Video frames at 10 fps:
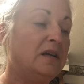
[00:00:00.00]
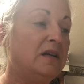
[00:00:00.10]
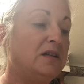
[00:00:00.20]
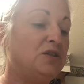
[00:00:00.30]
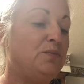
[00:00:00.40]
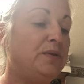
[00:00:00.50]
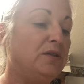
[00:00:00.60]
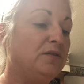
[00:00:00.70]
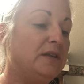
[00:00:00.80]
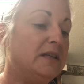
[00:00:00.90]
to
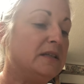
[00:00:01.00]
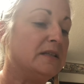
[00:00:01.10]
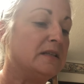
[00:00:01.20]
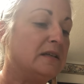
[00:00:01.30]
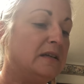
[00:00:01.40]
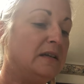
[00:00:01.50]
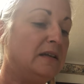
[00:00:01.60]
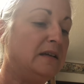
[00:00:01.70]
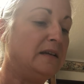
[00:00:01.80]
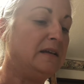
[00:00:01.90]
peel this
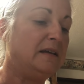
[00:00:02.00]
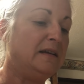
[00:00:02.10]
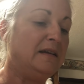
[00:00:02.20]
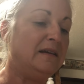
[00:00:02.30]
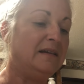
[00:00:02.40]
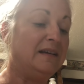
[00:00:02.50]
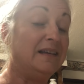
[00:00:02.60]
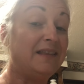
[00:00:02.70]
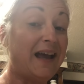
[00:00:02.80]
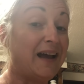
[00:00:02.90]
and get
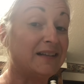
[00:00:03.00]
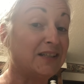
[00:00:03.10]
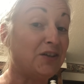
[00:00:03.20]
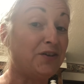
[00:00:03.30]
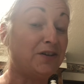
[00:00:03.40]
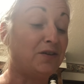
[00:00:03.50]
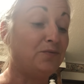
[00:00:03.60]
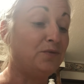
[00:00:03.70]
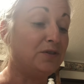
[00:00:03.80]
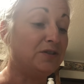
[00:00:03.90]
that, because I know you don't
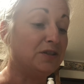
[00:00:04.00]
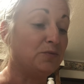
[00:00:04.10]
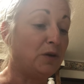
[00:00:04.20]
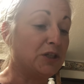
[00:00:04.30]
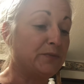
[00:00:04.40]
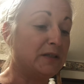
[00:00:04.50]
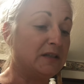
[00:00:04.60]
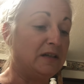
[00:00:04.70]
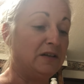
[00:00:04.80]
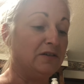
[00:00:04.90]
want to just watch me sit
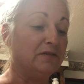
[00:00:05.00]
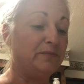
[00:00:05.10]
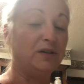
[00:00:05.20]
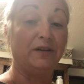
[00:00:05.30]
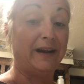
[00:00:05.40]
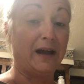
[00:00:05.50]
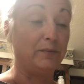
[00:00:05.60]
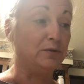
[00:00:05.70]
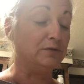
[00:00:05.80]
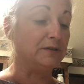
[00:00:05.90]
here peeling
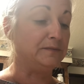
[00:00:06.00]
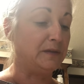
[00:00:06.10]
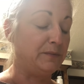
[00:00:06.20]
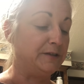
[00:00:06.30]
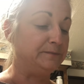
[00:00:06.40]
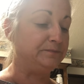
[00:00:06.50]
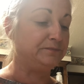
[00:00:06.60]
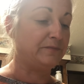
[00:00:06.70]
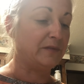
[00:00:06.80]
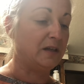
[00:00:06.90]
apples. I mean,
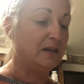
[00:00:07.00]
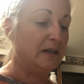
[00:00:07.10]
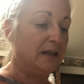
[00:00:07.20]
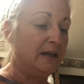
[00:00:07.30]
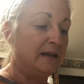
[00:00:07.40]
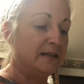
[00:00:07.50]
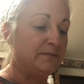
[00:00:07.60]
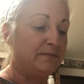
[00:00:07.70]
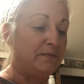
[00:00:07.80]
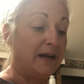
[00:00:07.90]

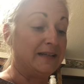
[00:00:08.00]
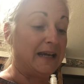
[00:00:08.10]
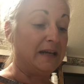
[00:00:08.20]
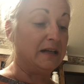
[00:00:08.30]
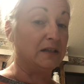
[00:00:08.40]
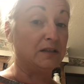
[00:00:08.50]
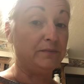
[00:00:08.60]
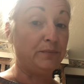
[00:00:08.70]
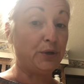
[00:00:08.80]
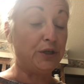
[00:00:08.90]
it might take a
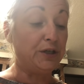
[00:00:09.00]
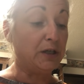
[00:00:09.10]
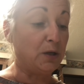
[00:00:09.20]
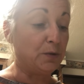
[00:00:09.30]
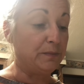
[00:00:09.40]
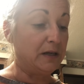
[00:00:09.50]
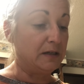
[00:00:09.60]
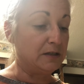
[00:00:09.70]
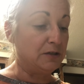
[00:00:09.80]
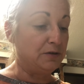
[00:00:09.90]
pretty good long minute
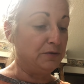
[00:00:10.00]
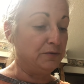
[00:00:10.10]
to do